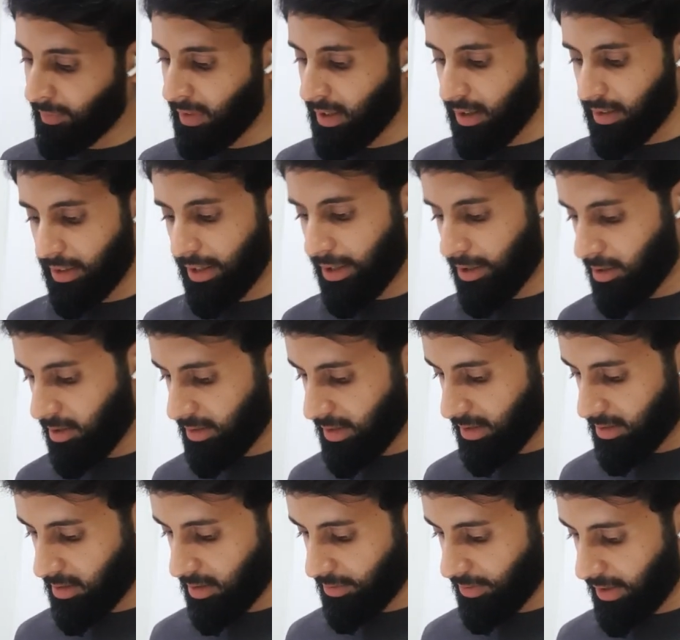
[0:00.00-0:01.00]
And there you go,
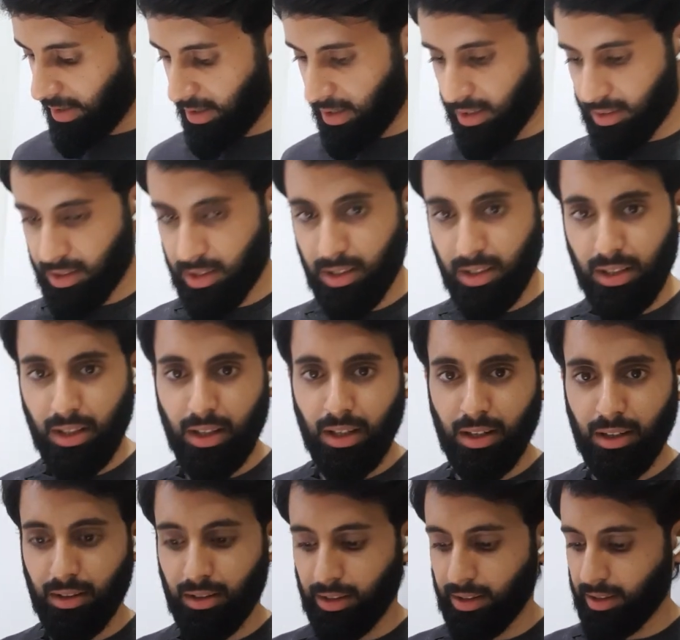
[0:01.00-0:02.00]
that's your final answer.
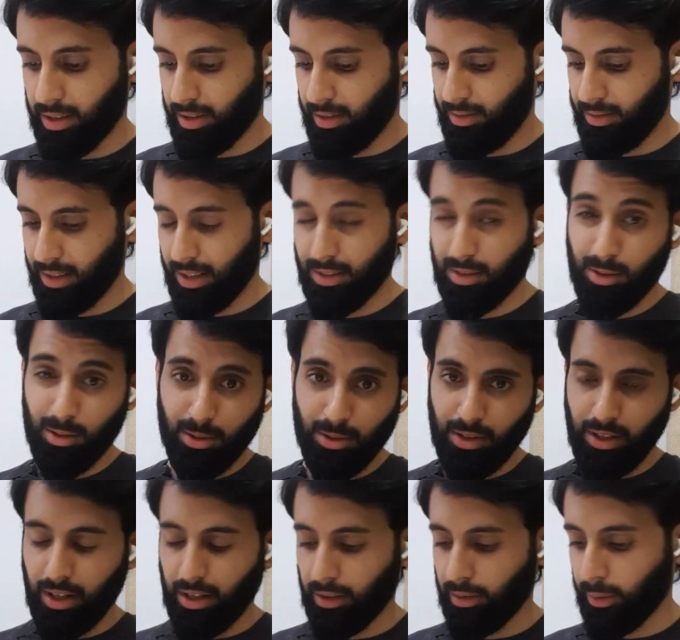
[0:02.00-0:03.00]
And that's also
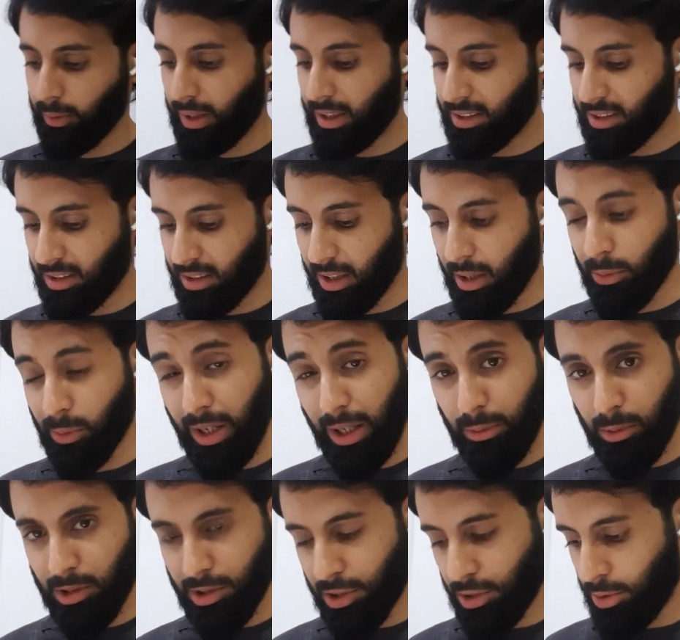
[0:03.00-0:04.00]
the end of the question. Now, what I
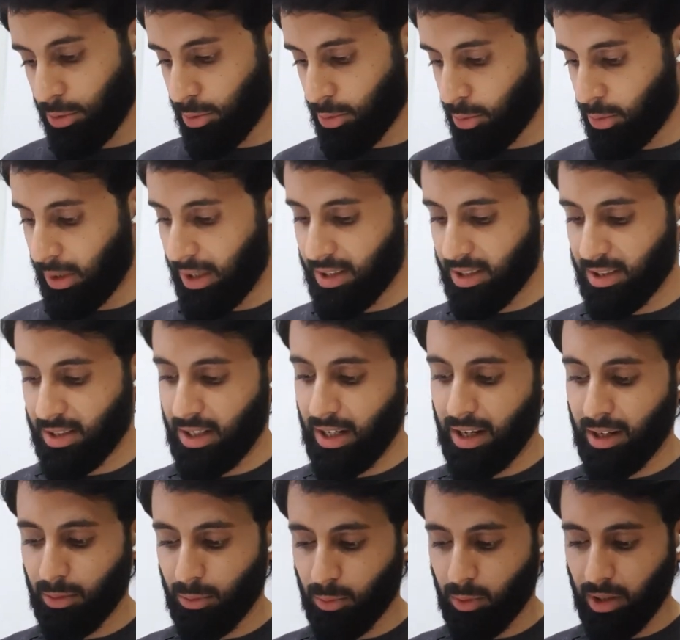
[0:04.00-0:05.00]
want you to
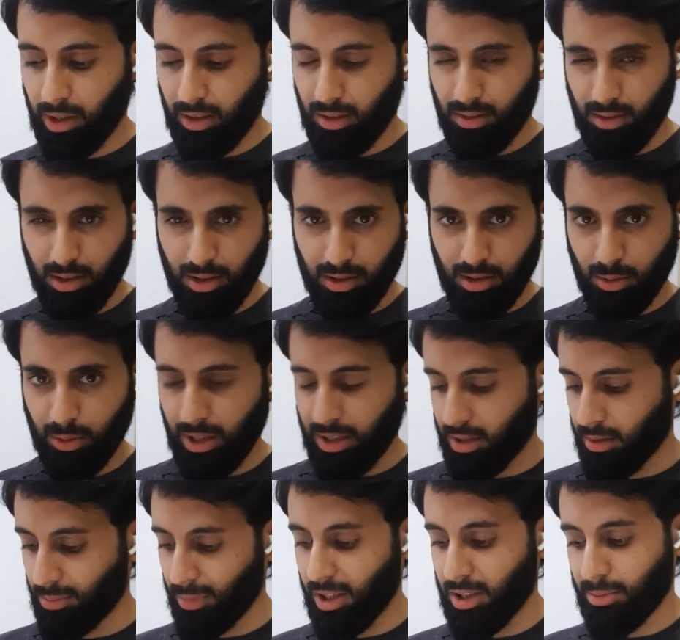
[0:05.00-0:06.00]
understand what this
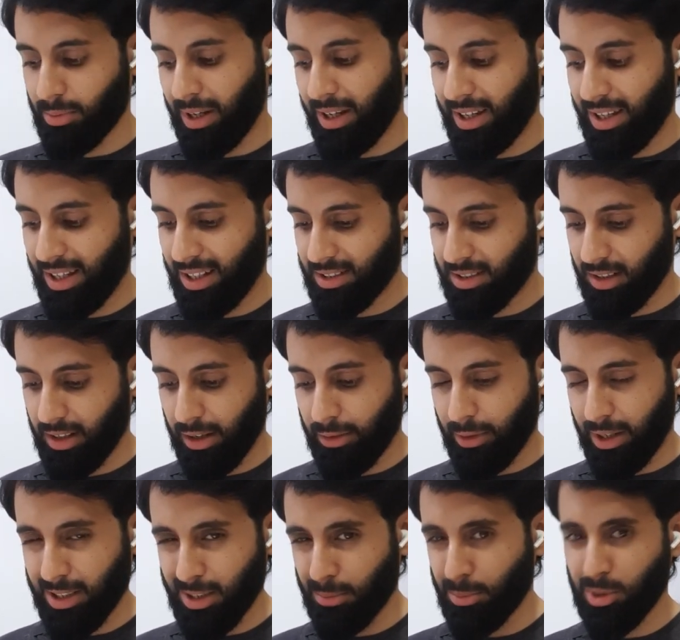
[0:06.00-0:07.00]
question means by AX and AY.
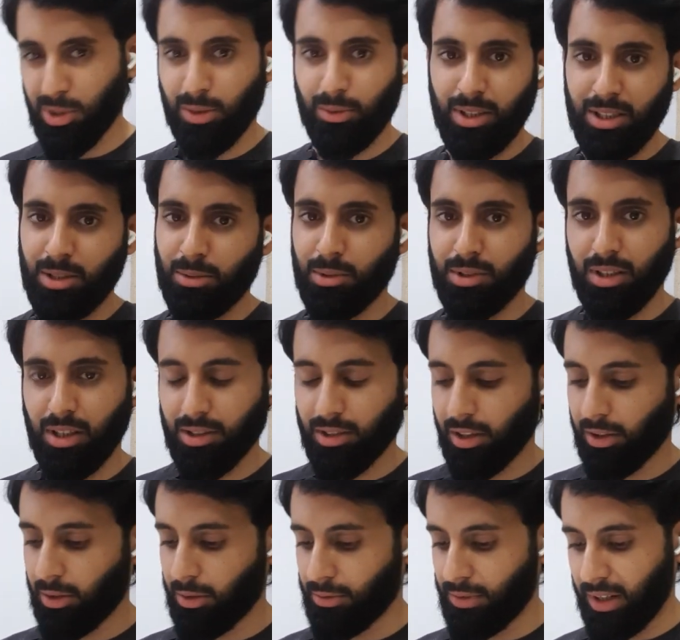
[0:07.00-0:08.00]
I suppose the question was
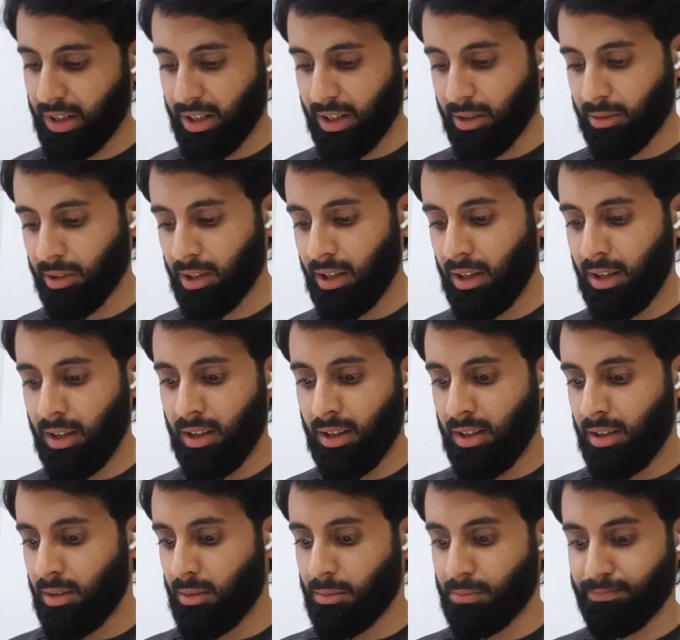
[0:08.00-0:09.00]
asking you to find out,
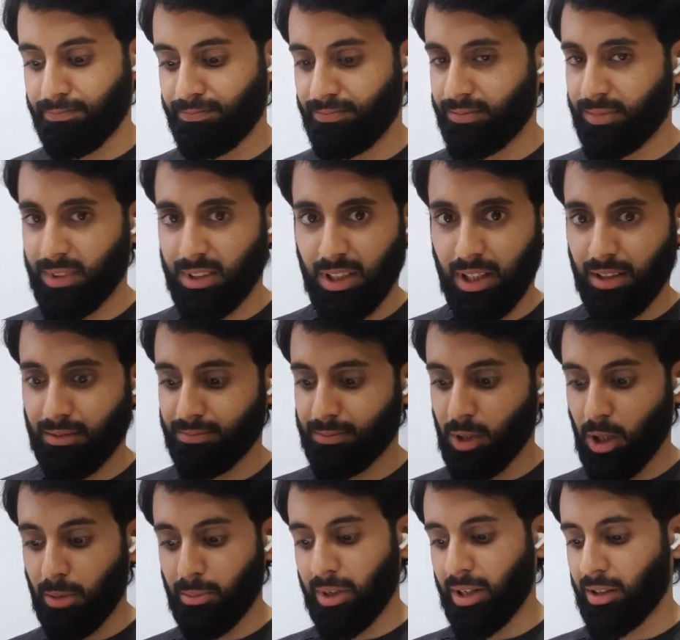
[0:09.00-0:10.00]
say,
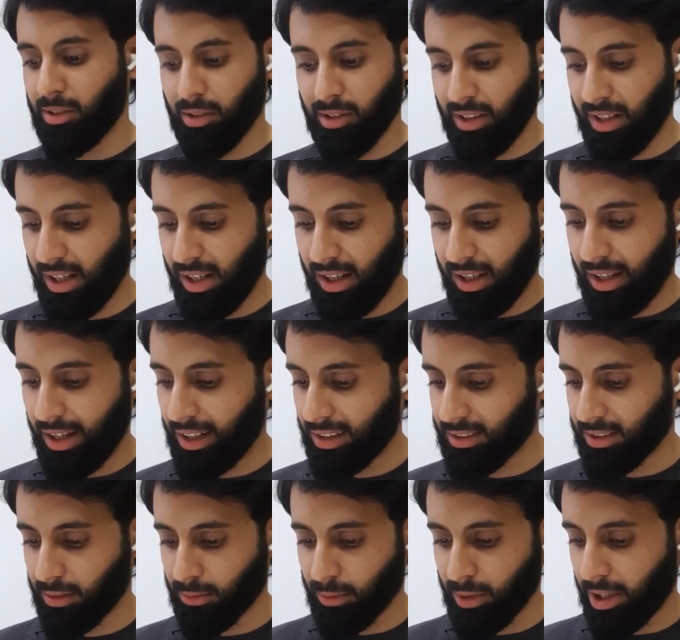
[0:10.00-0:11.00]
comment on
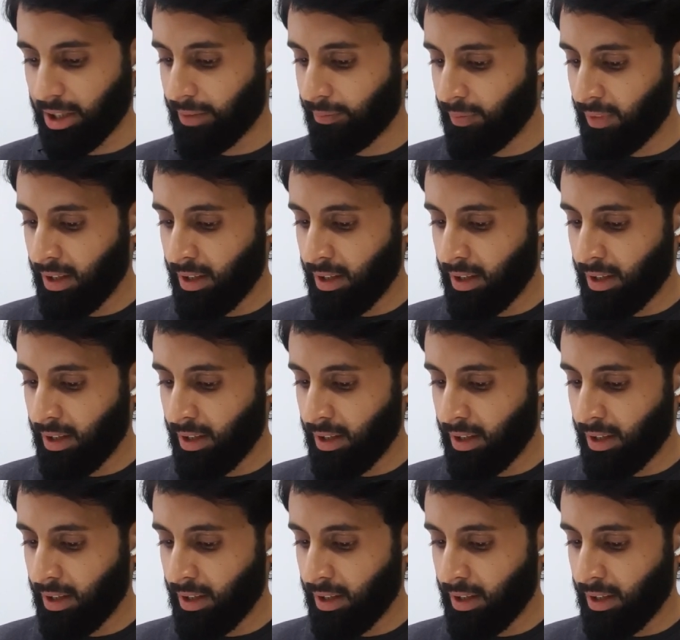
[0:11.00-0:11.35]
AX and Y.